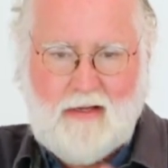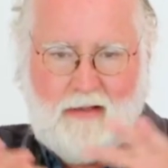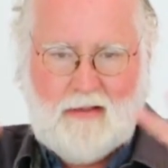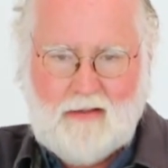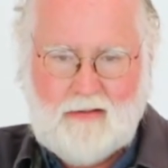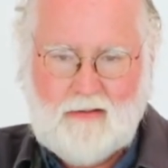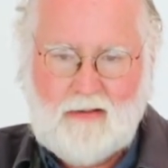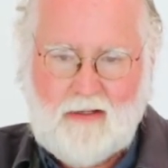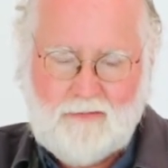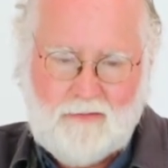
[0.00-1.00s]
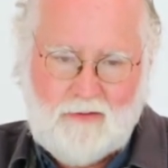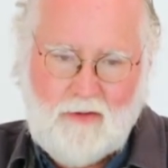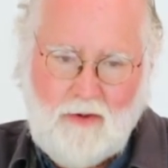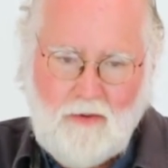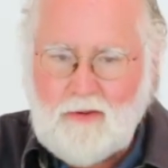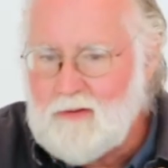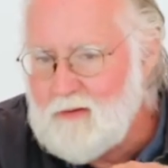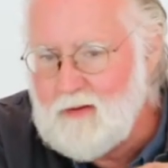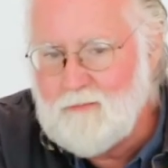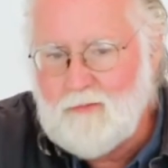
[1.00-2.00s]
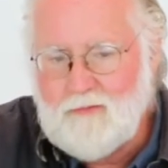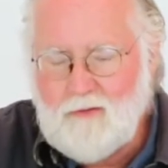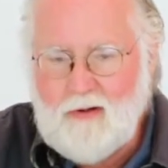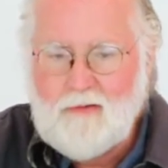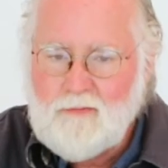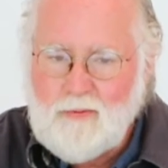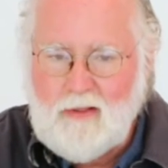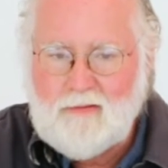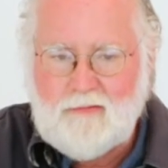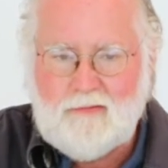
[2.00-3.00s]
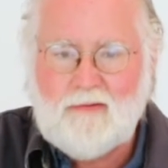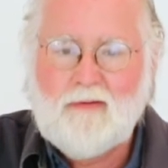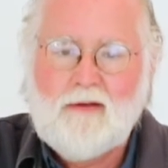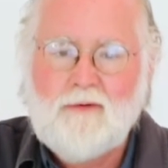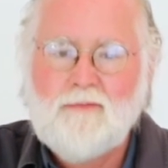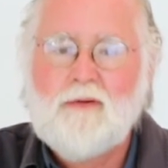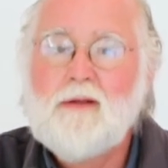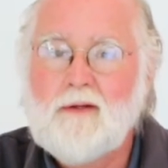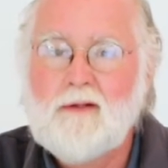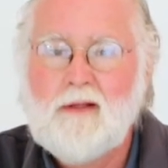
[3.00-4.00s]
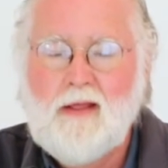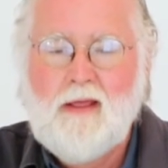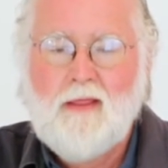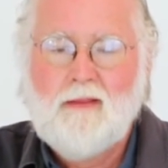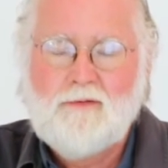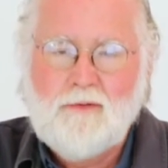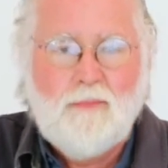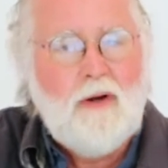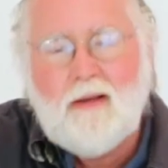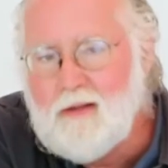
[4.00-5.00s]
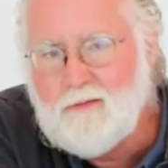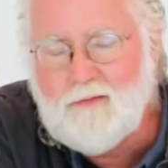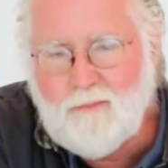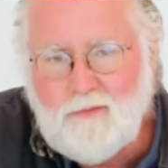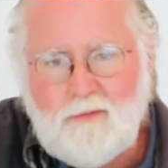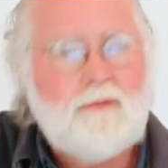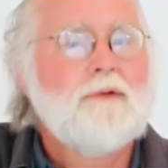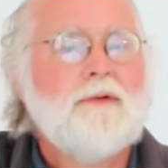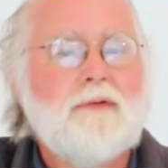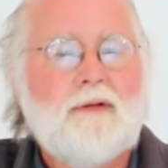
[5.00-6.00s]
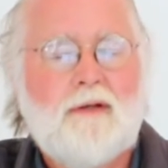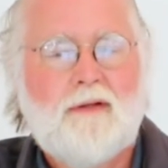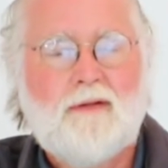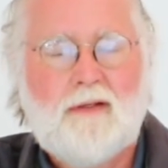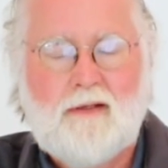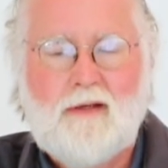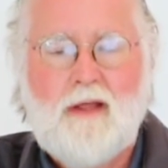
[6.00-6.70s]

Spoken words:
And it allows you to go in strange places, and then you feel that you're breaking some rules that